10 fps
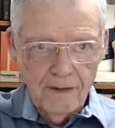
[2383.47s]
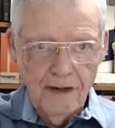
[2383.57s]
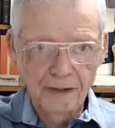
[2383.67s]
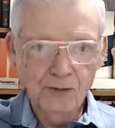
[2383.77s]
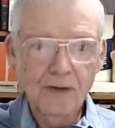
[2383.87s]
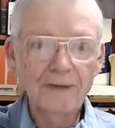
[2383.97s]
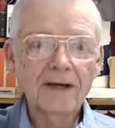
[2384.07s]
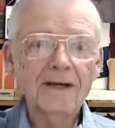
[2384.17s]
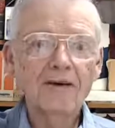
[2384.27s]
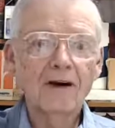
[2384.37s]
swimming
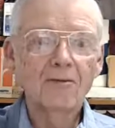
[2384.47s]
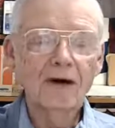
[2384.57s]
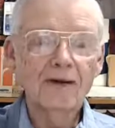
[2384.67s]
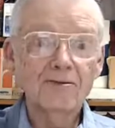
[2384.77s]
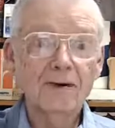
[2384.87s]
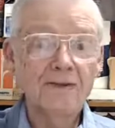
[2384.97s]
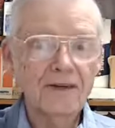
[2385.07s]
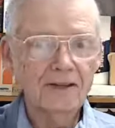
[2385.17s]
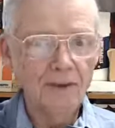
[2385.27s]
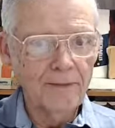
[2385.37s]
in calm water is one
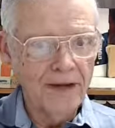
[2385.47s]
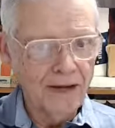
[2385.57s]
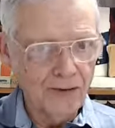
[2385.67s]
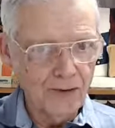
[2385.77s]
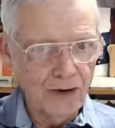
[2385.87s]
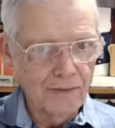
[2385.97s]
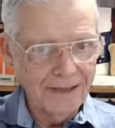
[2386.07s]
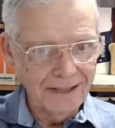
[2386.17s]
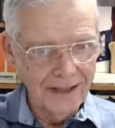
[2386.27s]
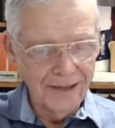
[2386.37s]
thing, swimming in a storm is
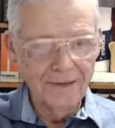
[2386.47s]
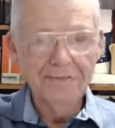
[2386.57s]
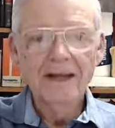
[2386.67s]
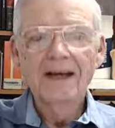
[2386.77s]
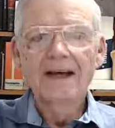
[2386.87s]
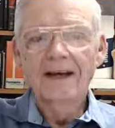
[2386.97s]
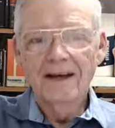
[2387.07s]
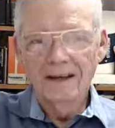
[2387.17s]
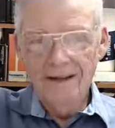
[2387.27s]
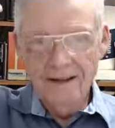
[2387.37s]
another.
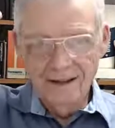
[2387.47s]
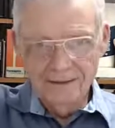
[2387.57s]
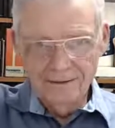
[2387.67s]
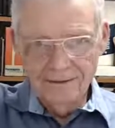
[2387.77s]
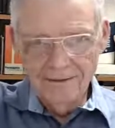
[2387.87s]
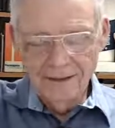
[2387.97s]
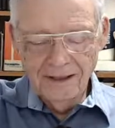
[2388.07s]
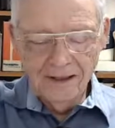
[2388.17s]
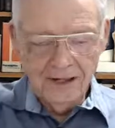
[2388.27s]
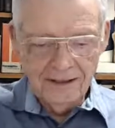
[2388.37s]
And
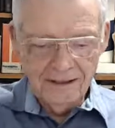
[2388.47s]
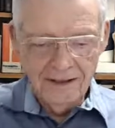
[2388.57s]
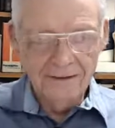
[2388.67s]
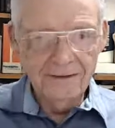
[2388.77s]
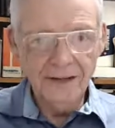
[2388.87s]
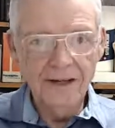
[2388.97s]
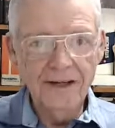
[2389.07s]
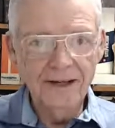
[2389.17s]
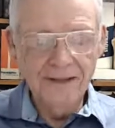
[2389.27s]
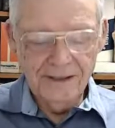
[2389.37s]
he got scared and